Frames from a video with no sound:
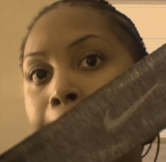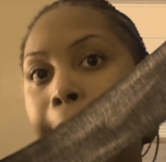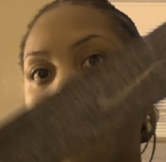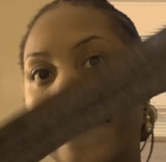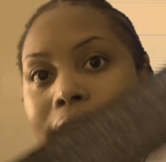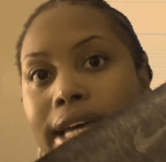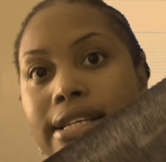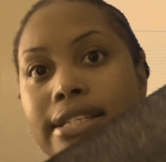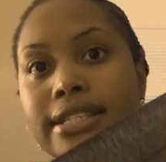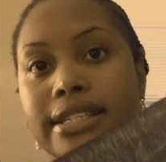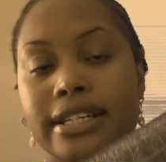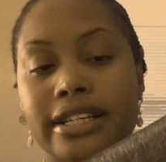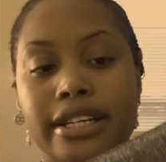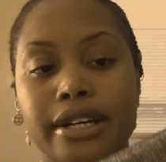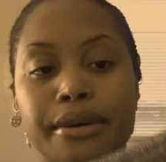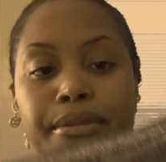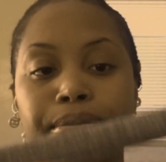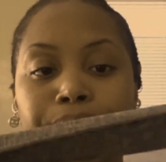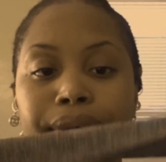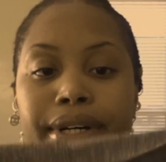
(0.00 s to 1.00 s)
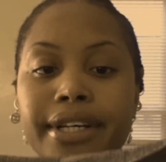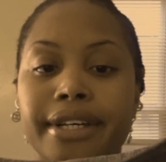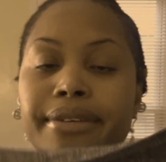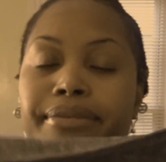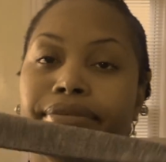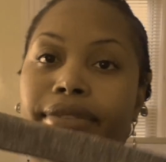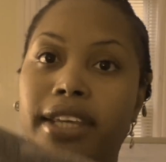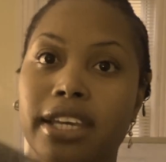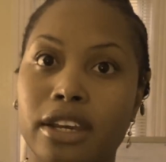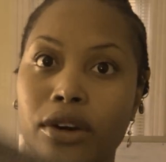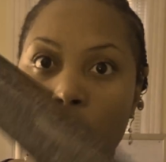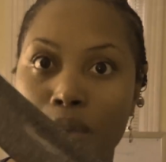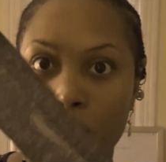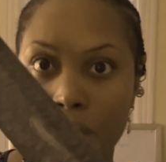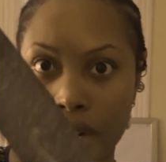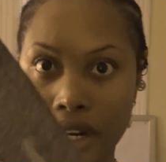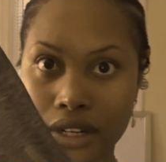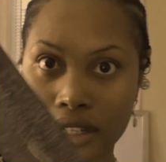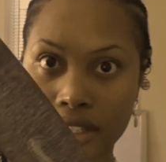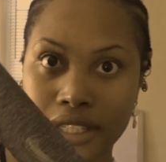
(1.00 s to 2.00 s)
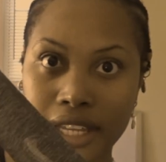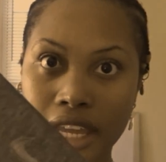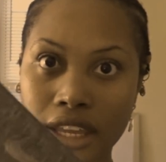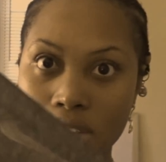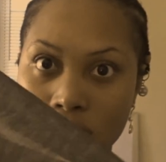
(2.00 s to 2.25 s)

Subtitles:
messed up, but it works.